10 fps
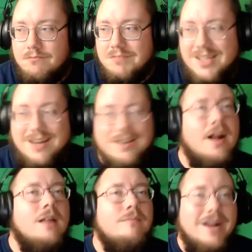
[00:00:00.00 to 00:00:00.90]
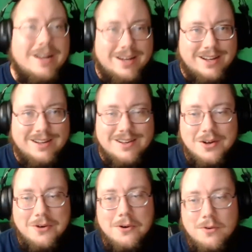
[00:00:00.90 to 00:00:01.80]
say, nalbinding
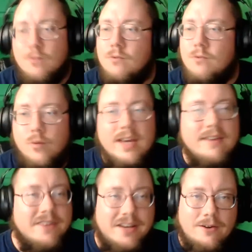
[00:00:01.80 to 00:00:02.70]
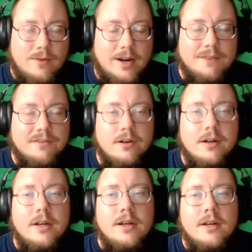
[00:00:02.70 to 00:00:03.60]
or weaving or whatever
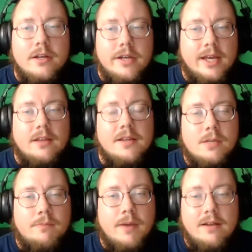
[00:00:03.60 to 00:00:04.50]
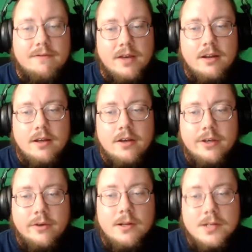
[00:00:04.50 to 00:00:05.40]
to get this benefit.
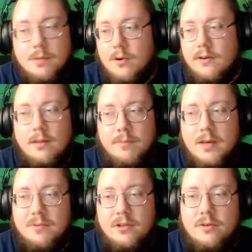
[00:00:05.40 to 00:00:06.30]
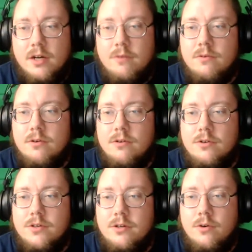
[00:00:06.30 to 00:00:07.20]
You can support the people who don't
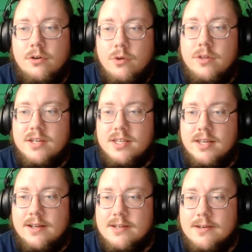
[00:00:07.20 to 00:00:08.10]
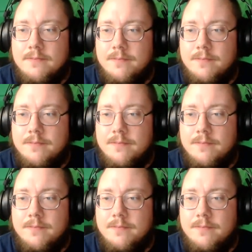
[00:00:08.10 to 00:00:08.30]
who do these things.